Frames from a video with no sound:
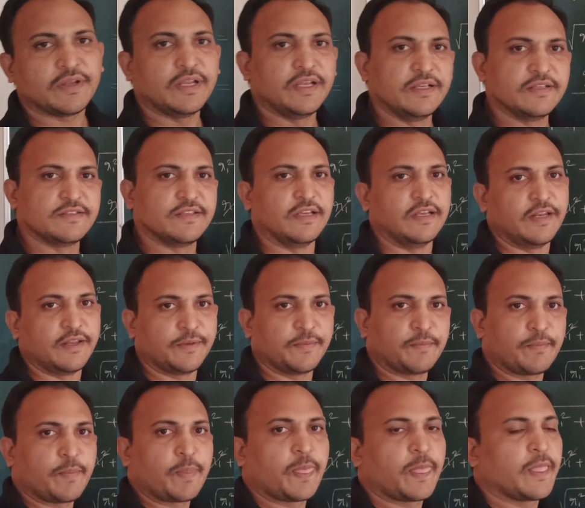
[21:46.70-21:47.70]
easily.
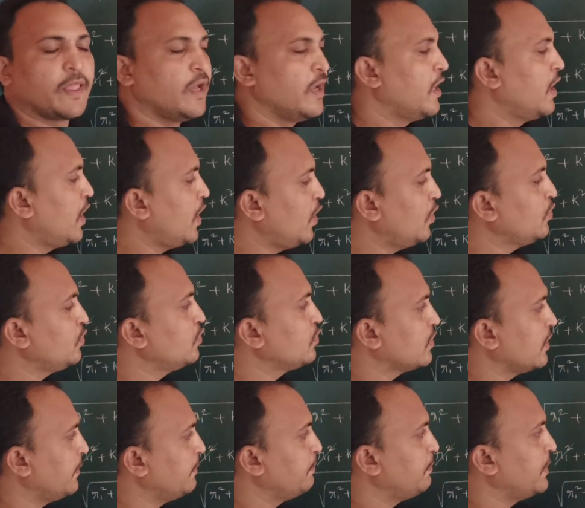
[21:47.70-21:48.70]
How to
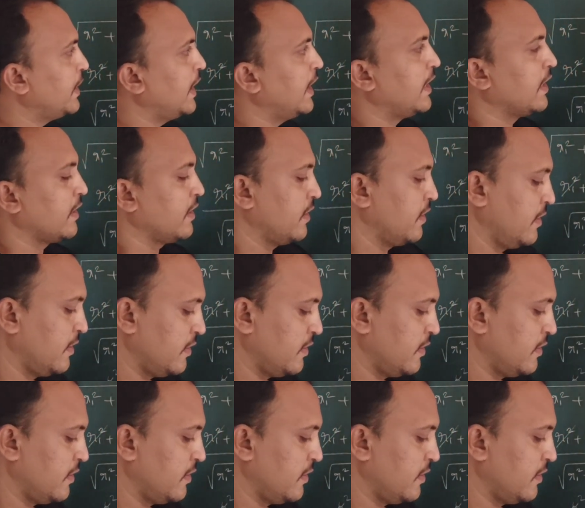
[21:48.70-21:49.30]
compare?